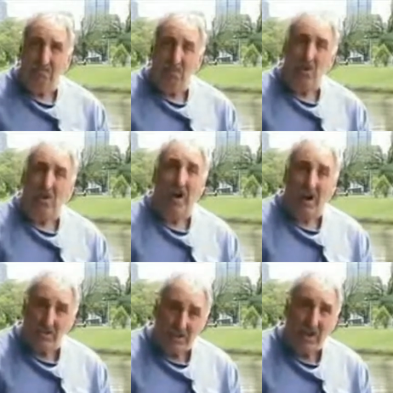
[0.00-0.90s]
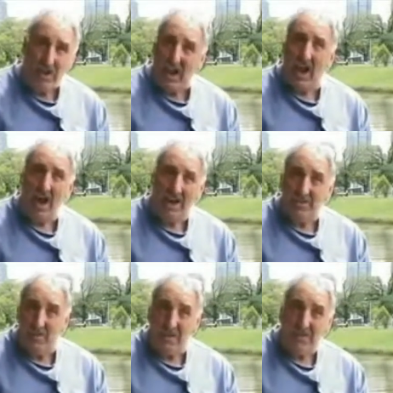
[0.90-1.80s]
more closely
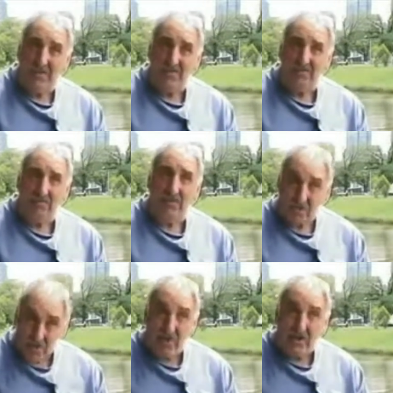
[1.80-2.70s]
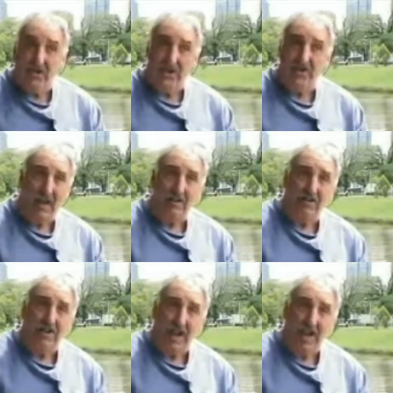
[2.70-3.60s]
aligned with the shooters in
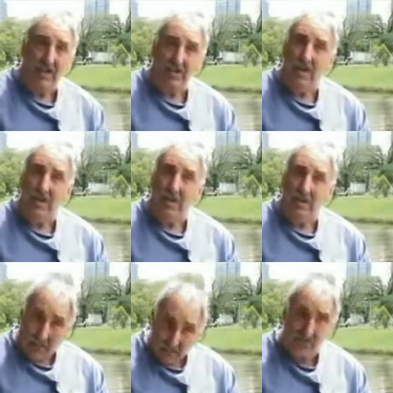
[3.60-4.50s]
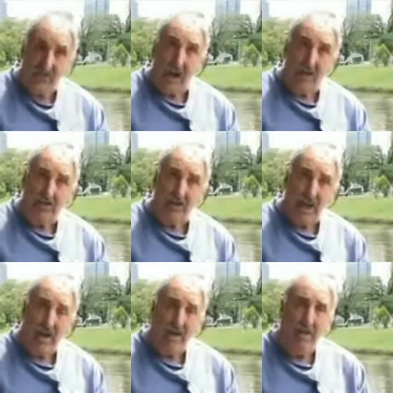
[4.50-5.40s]
those days. That's changed
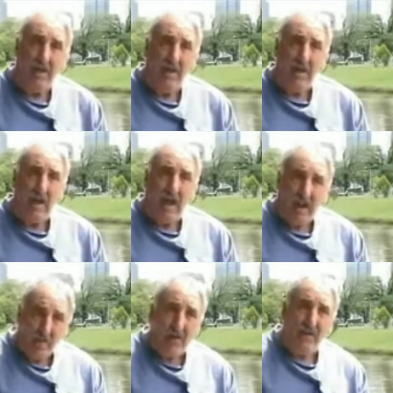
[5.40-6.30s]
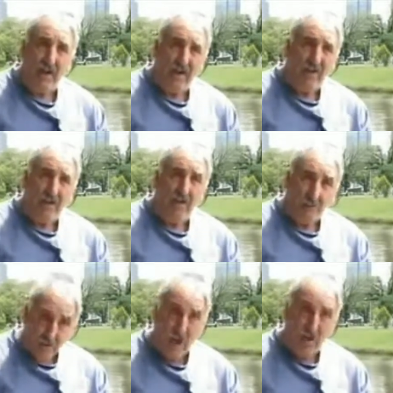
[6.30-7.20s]
now. However, it
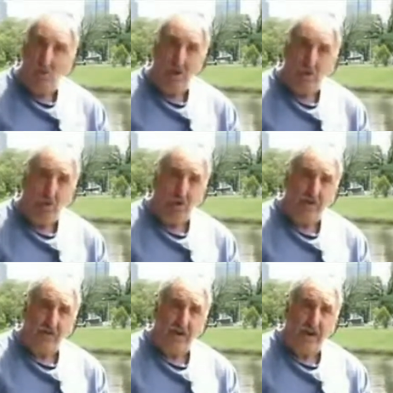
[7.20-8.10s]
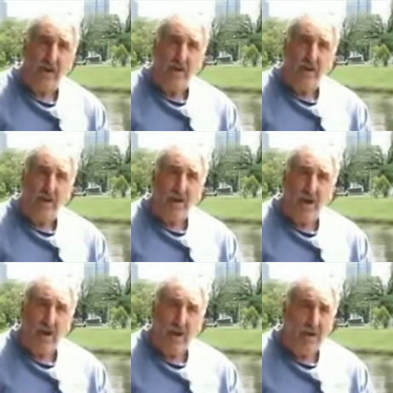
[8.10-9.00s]
was like World War III.
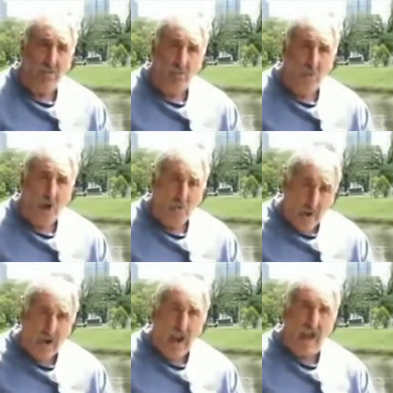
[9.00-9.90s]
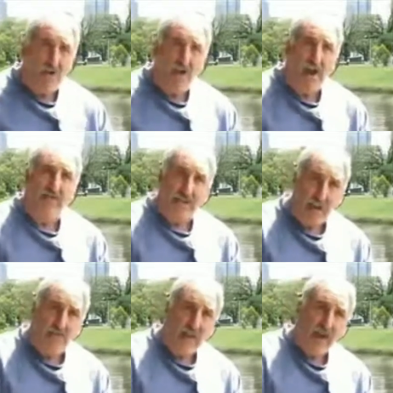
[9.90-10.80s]
Uh, a wetland could have
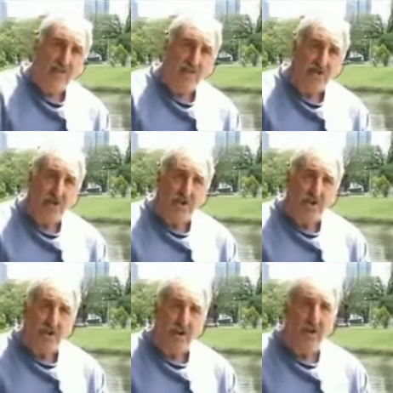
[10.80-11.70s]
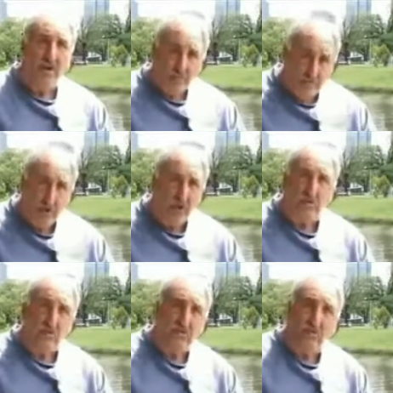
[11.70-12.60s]
10,000 shooters on.
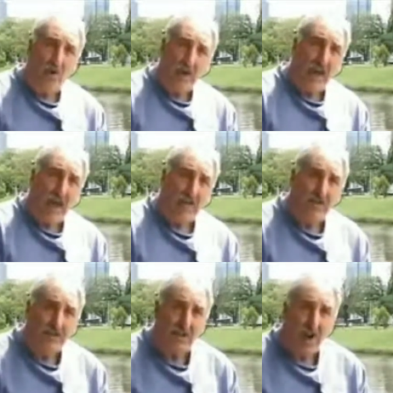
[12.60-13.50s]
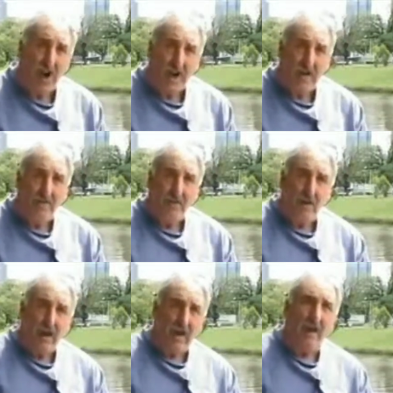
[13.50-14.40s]
Birds were falling out of the sky
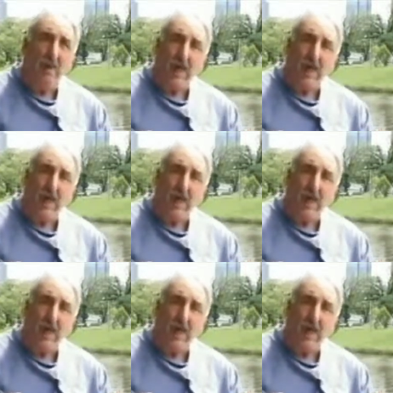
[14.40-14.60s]
everywhere.